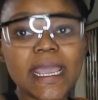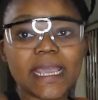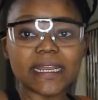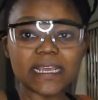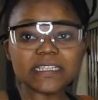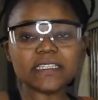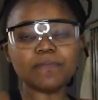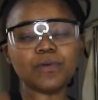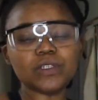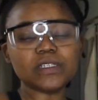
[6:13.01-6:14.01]
It is
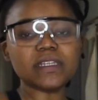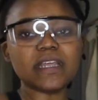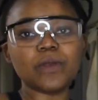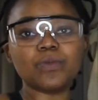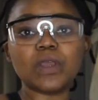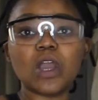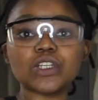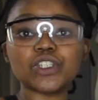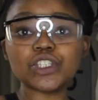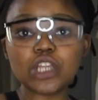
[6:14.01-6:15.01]
important that we are
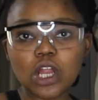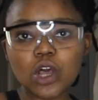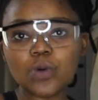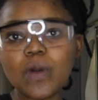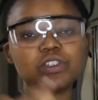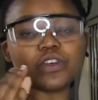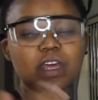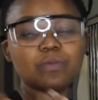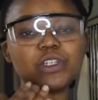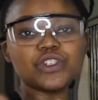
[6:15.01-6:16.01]
slow so
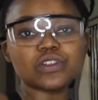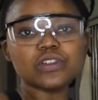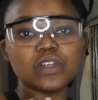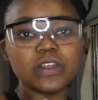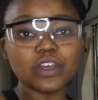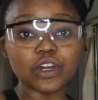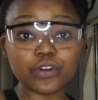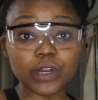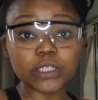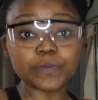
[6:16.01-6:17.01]
that we drill in the correct